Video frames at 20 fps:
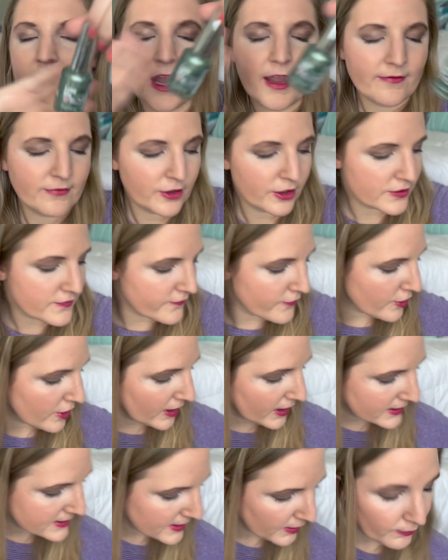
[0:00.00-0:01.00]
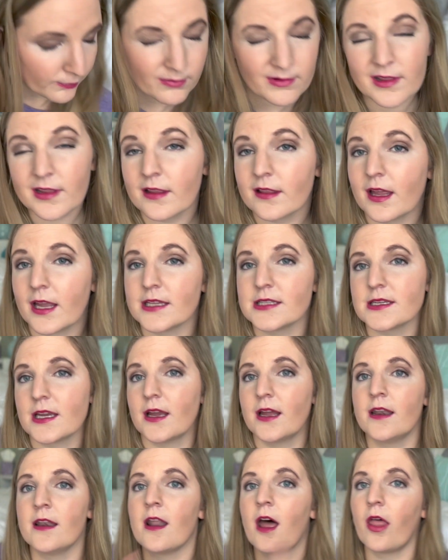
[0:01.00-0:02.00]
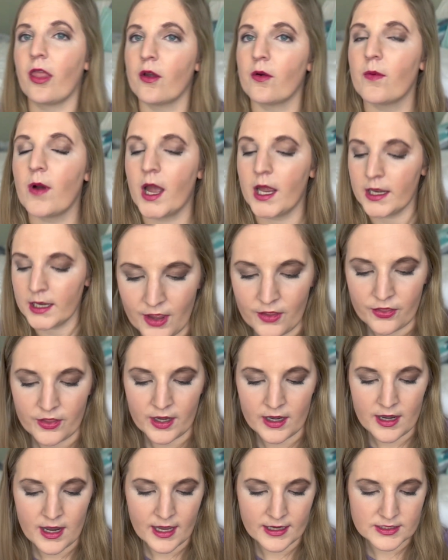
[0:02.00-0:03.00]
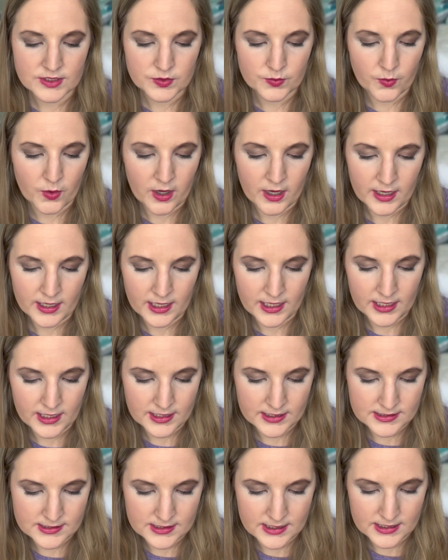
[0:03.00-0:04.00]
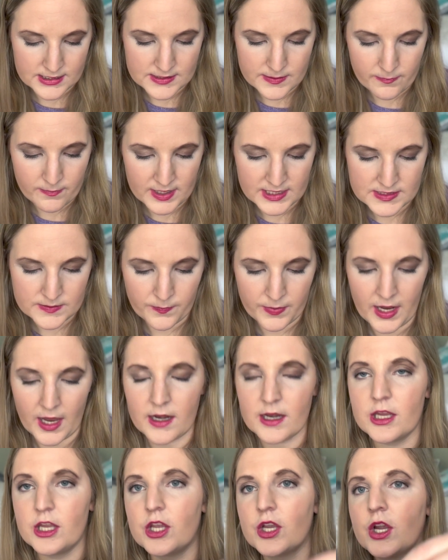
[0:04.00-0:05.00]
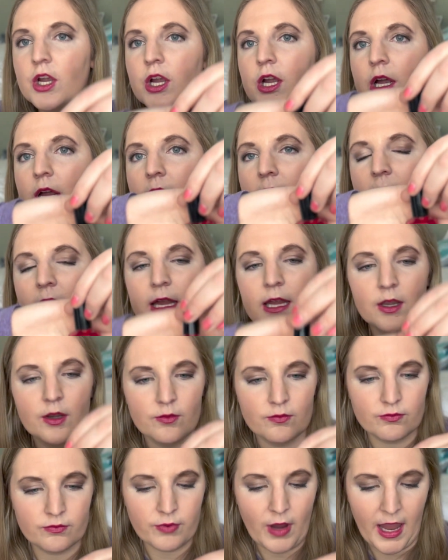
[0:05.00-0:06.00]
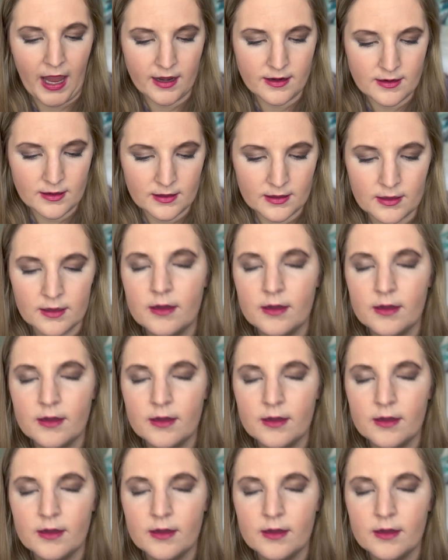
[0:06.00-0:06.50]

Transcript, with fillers: I've looked for it because I really liked another one. The next one is this Miss Pedicure in red.